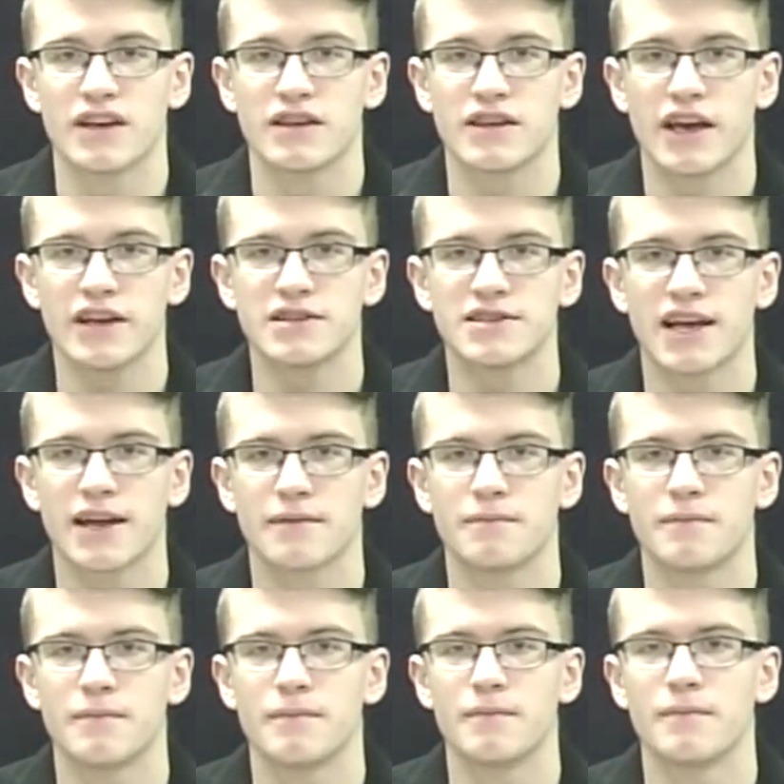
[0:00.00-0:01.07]
Yates
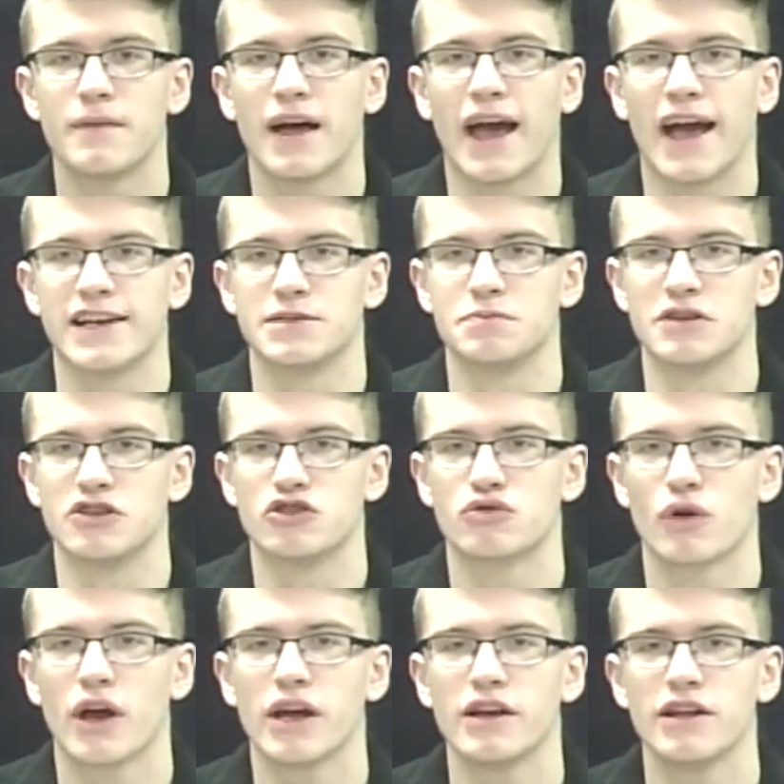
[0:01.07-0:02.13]
has
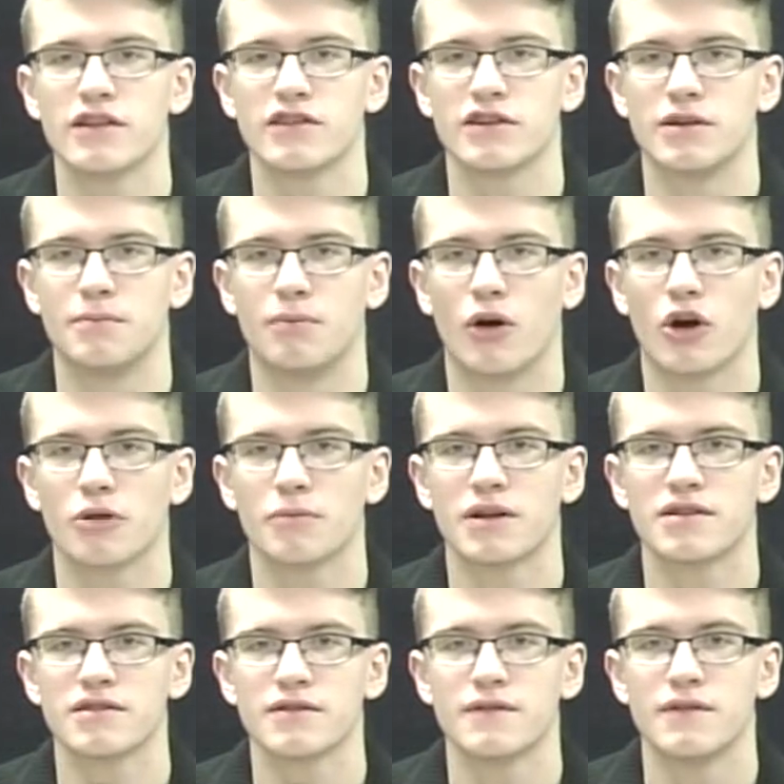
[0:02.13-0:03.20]
betrayed the
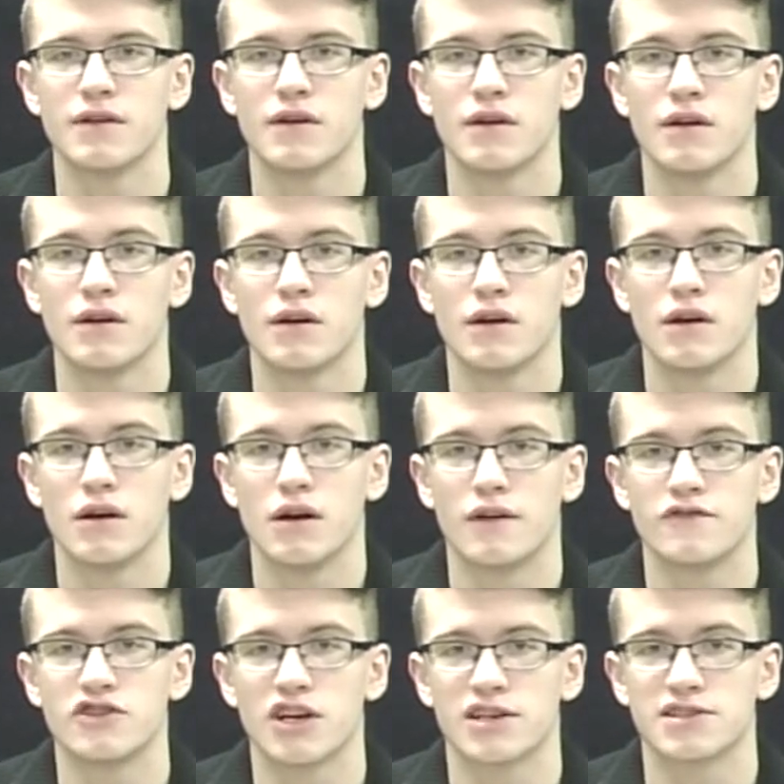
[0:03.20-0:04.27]
Department of
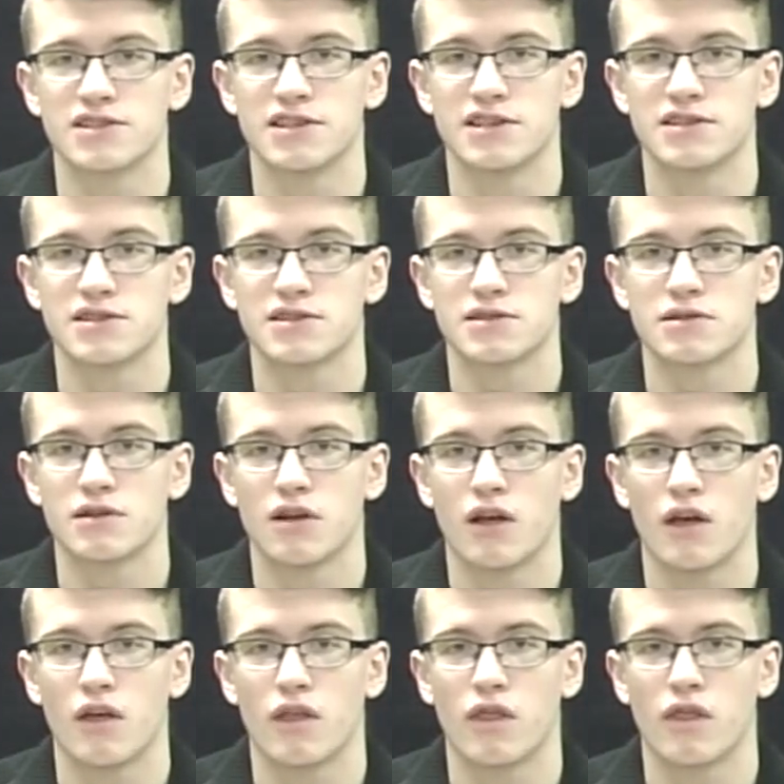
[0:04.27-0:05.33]
Justice,
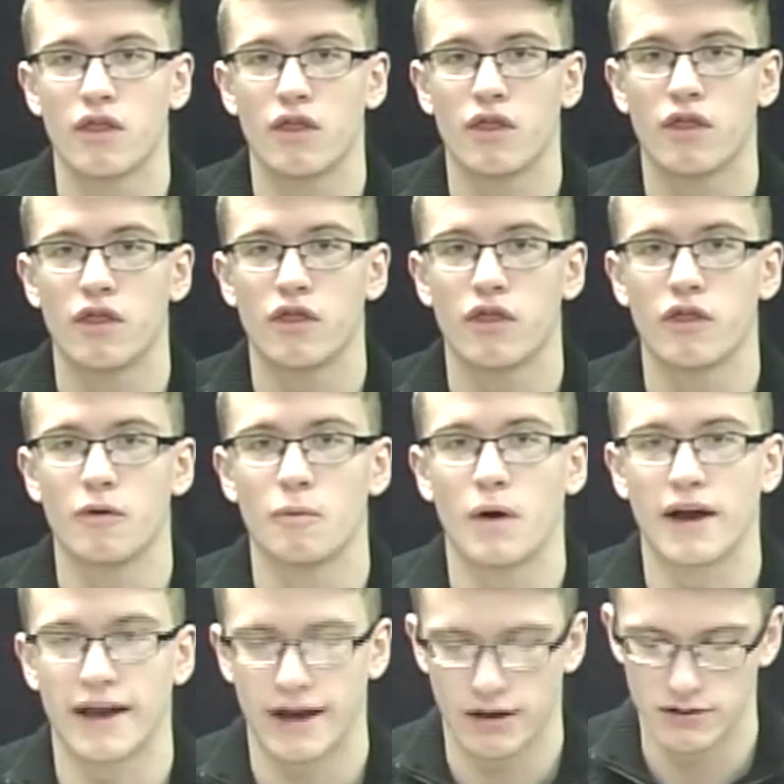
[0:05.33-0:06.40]
the
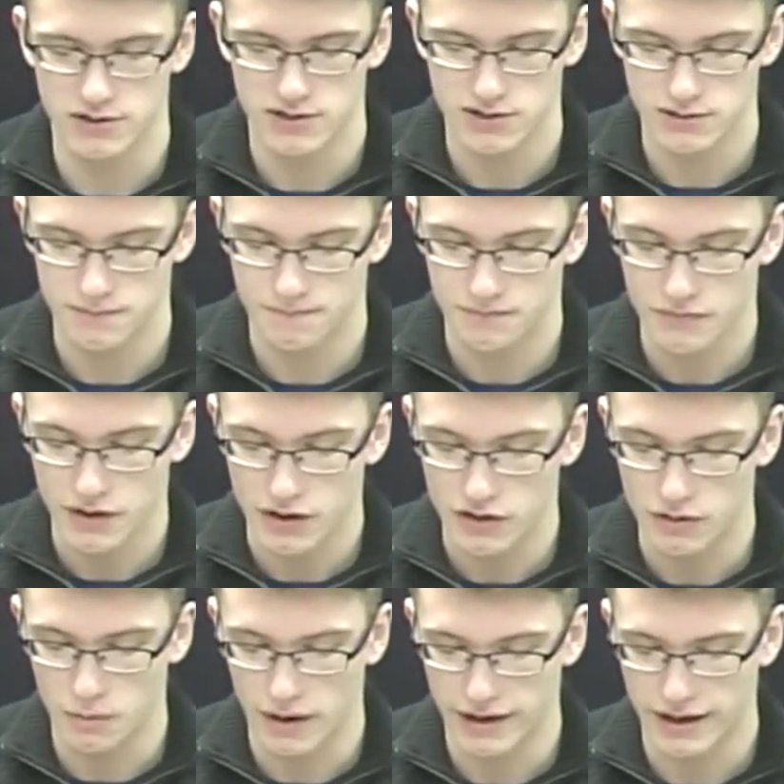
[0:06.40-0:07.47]
White House
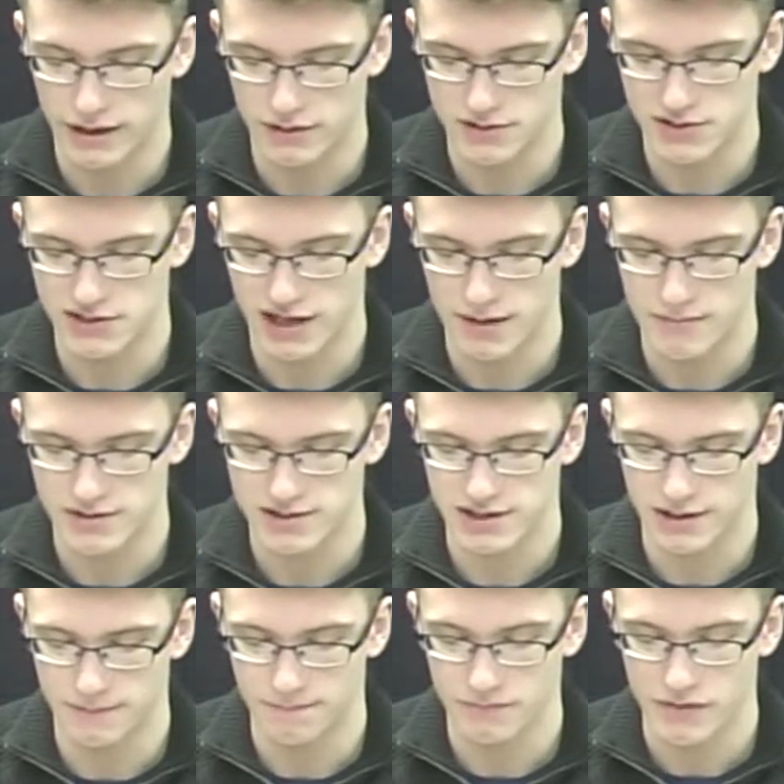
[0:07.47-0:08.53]
statement
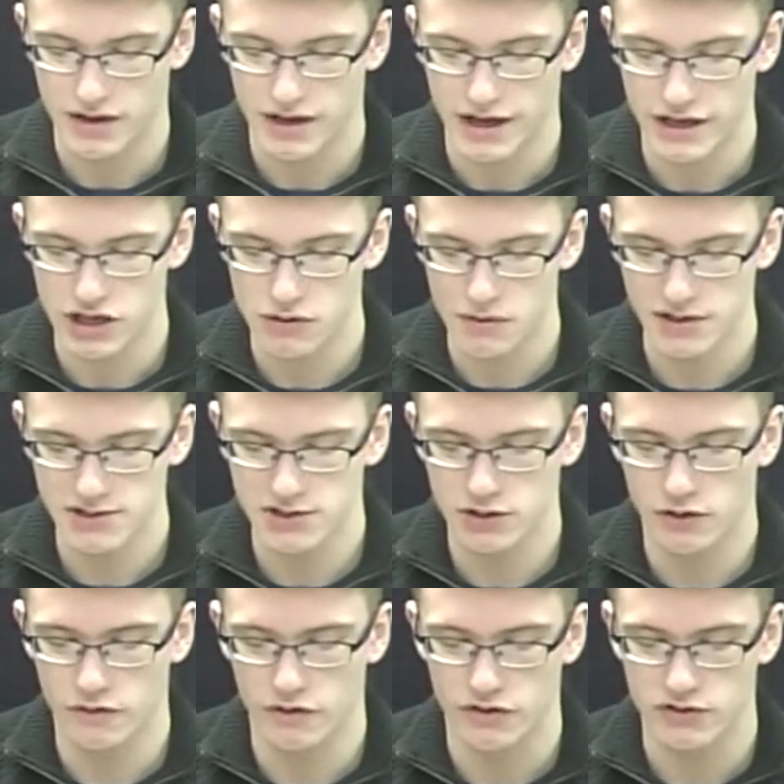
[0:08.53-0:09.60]
said. A U.S.
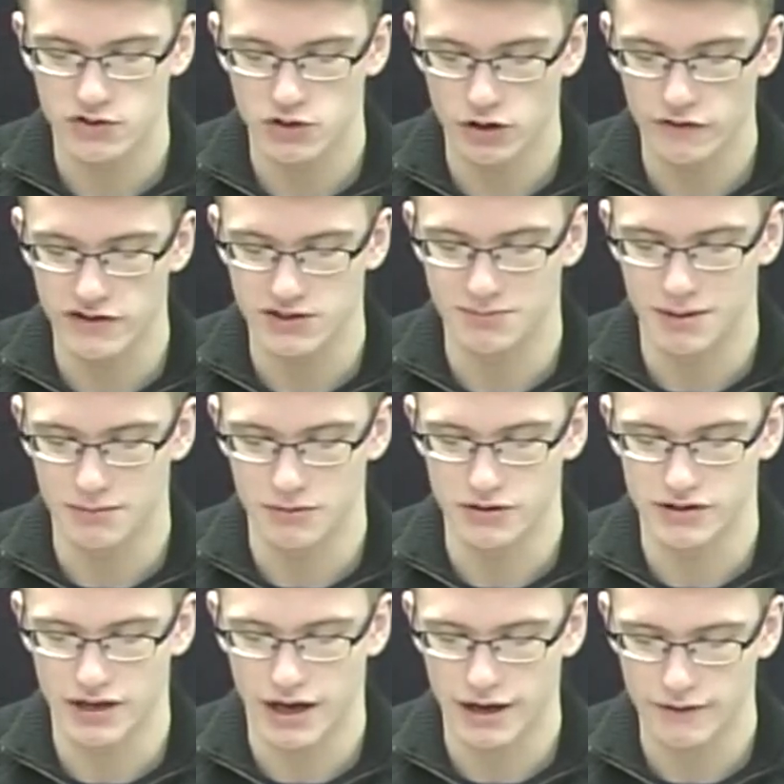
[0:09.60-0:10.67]
service member
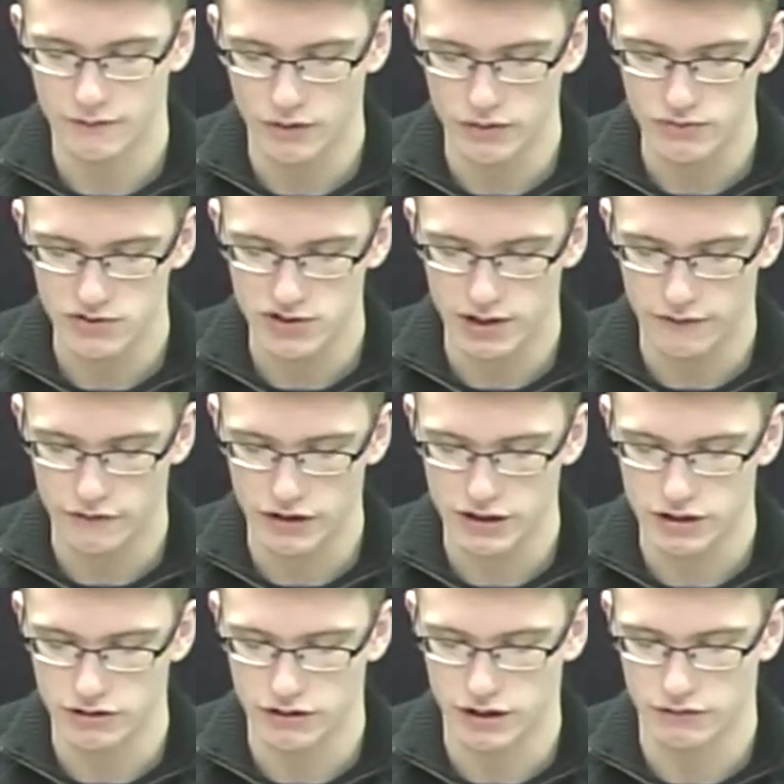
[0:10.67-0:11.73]
died of wounds suffering
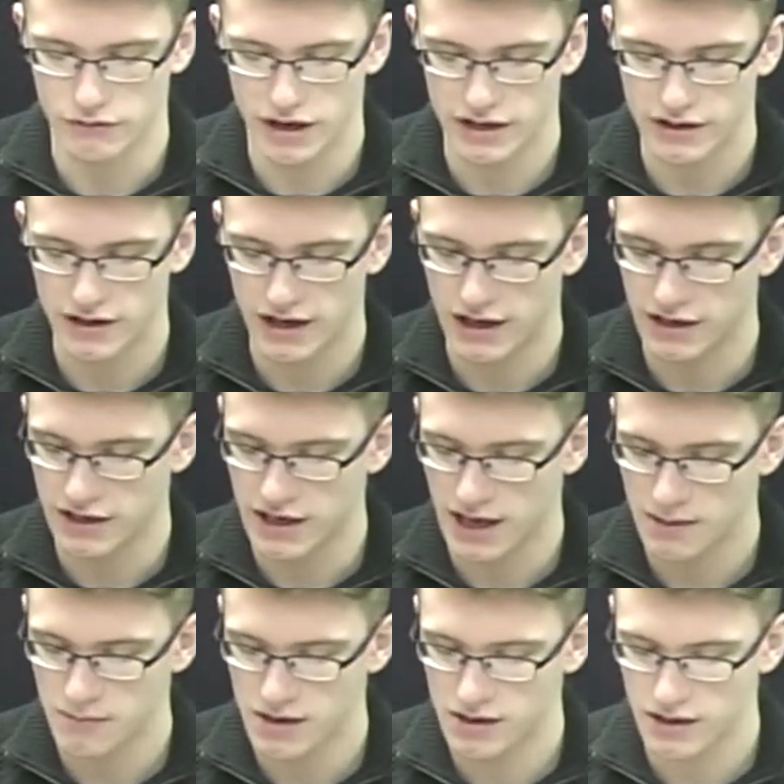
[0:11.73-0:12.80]
during a raid in
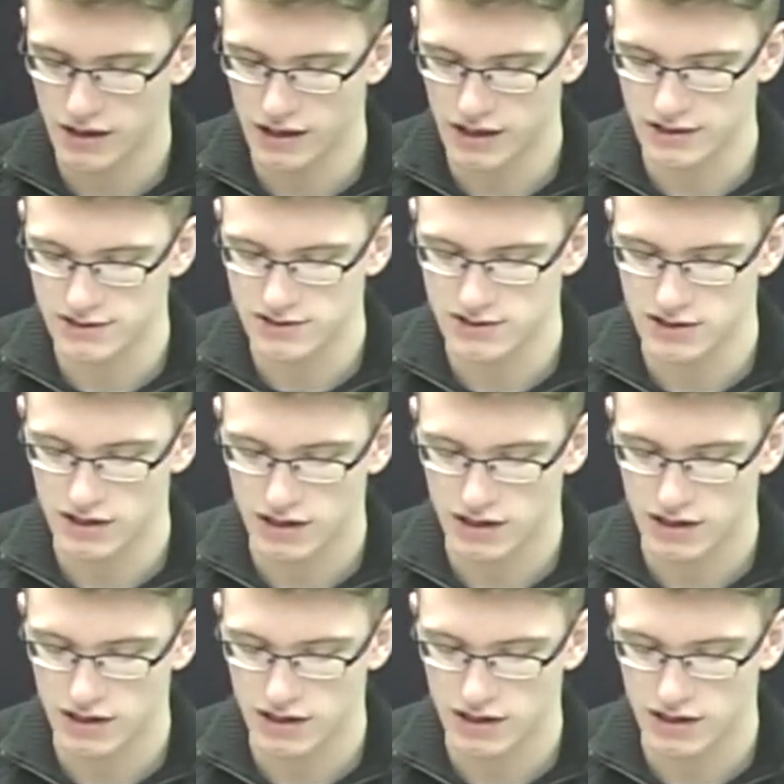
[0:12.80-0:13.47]
Yemen against